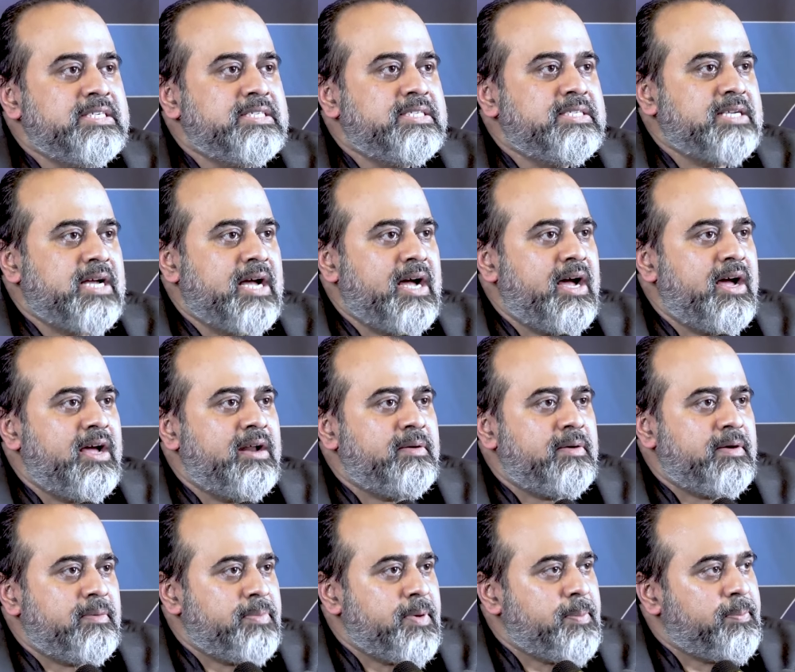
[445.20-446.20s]
these
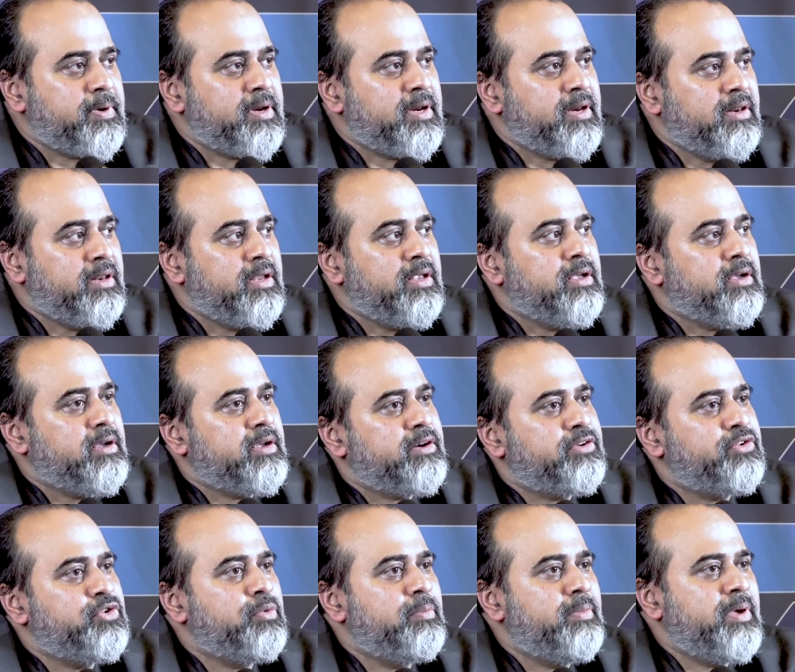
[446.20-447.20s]
are people
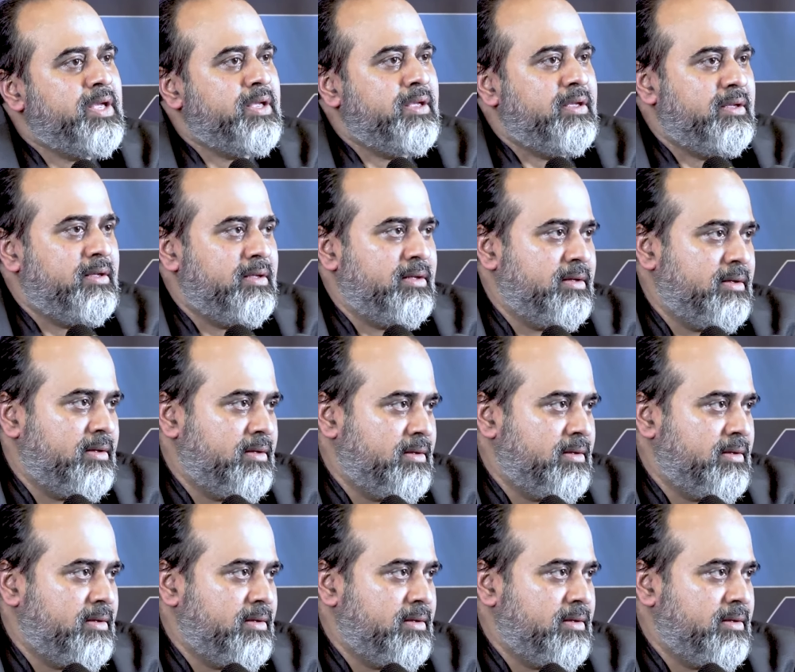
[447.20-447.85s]
near to me,